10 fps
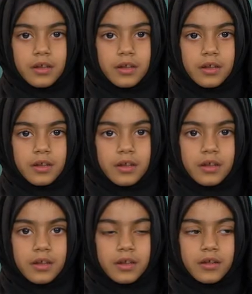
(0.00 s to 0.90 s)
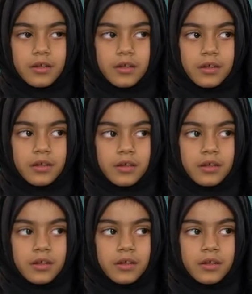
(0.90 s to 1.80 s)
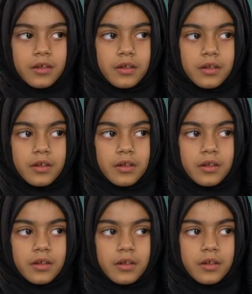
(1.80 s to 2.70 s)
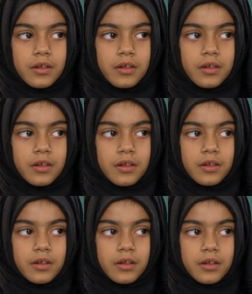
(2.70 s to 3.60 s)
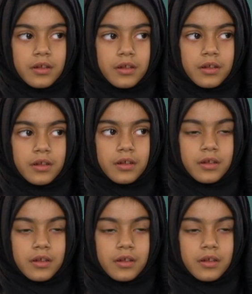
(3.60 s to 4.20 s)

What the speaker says: (silent)